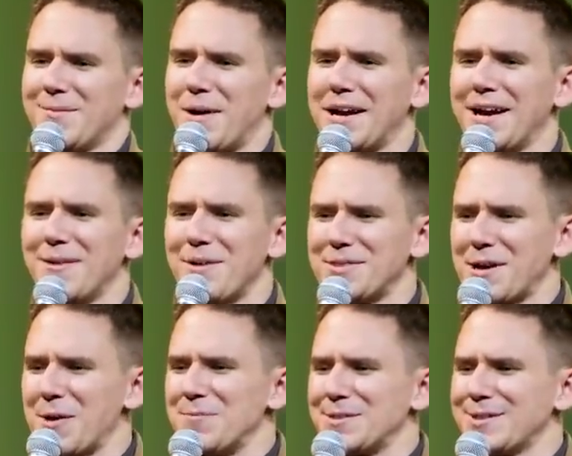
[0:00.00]
My
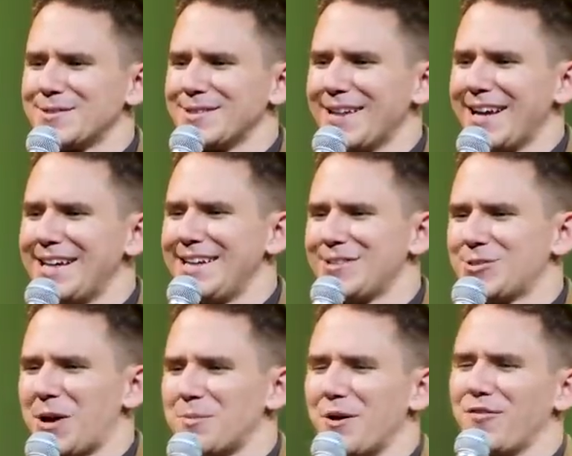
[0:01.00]
therapist is a lady,
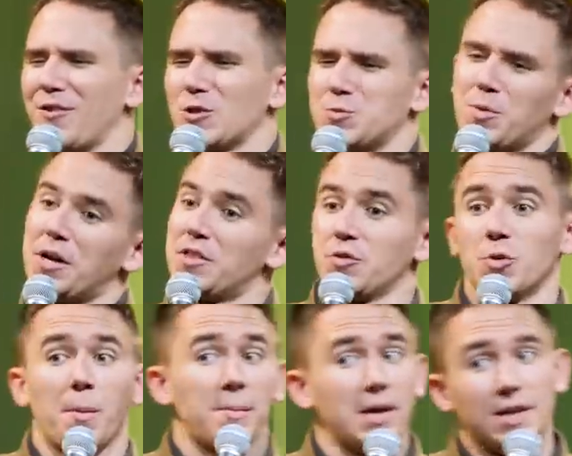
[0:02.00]
so I had my first
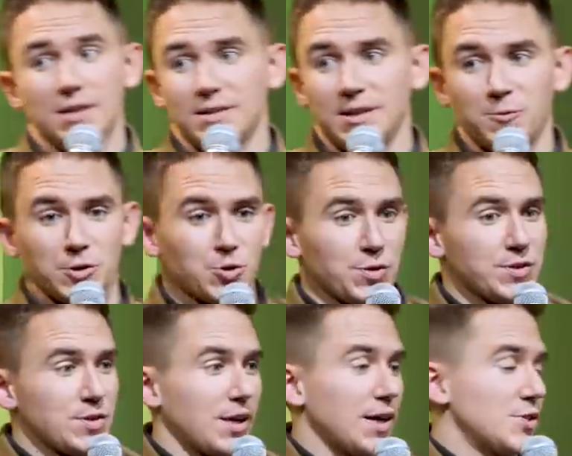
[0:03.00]
breakthrough immediately, which
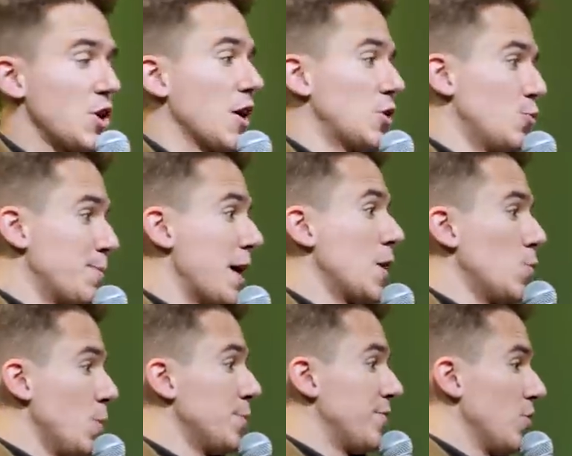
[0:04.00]
was talking to my
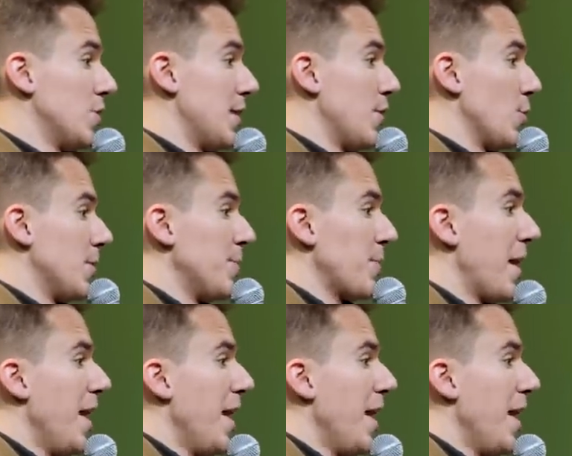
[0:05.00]
woman for an hour.